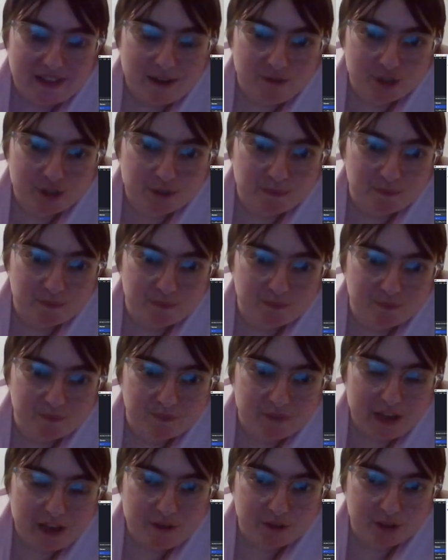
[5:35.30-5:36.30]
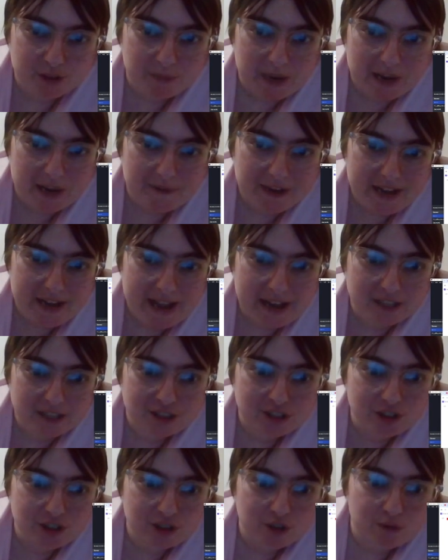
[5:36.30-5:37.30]
that was my
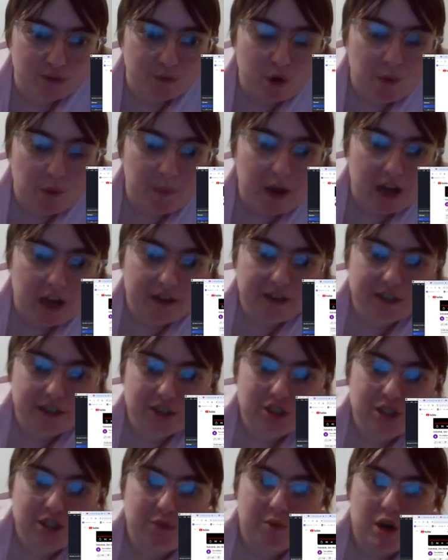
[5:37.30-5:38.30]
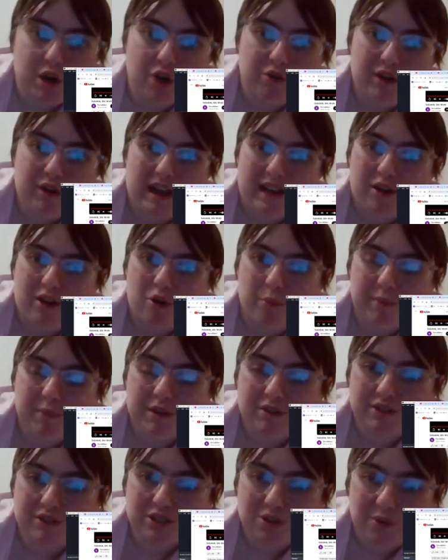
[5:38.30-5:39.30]
reaction to Robotnik She Wrote. I hope
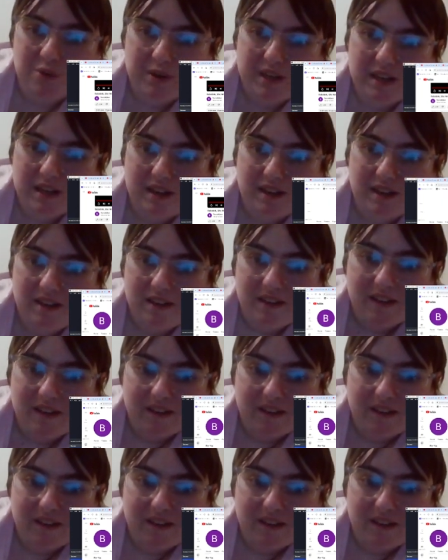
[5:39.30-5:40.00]
you enjoyed it.